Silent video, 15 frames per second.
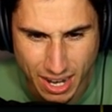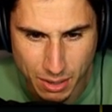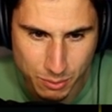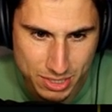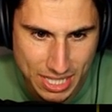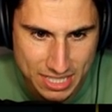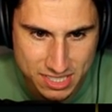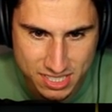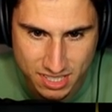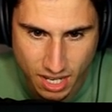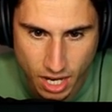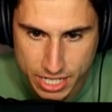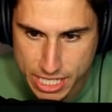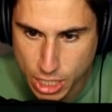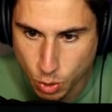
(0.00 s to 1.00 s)
right, well, let's
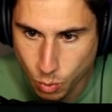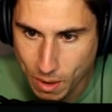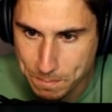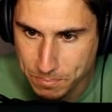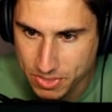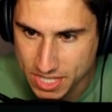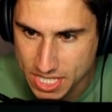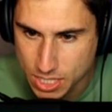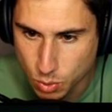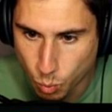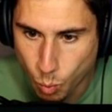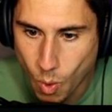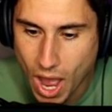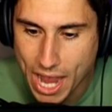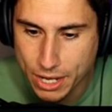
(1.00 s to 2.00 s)
unequip the
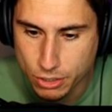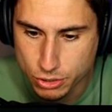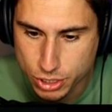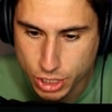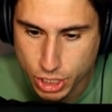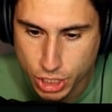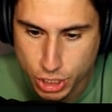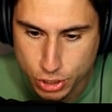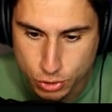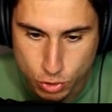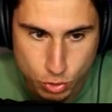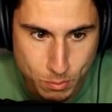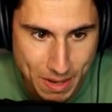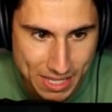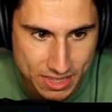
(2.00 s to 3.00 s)
wired
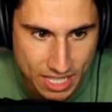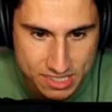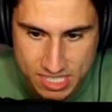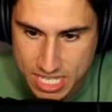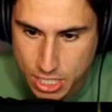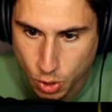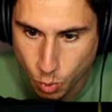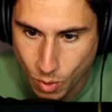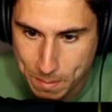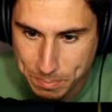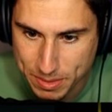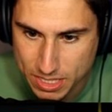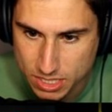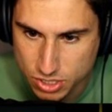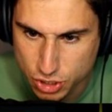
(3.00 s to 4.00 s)
cube and let's
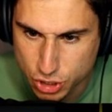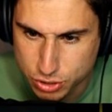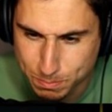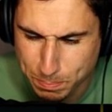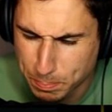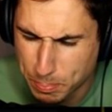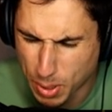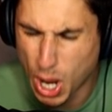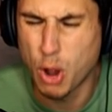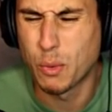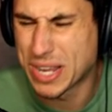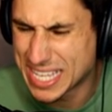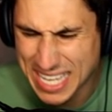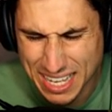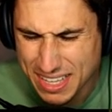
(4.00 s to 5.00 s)
equip
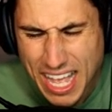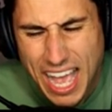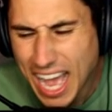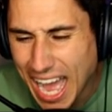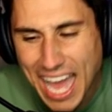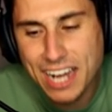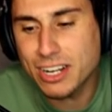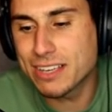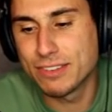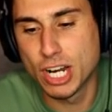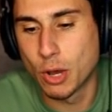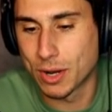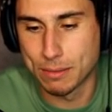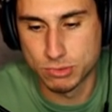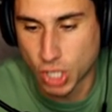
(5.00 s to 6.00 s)
Bowie. I don't even
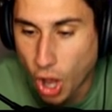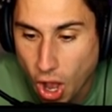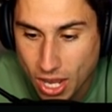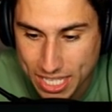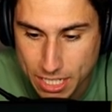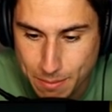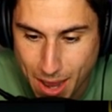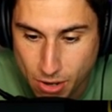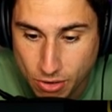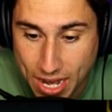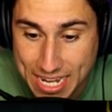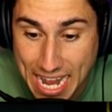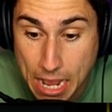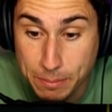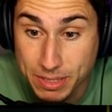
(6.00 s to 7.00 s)
know what I'm talking about
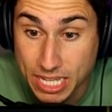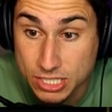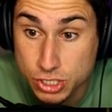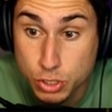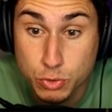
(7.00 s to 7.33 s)
right now, but let's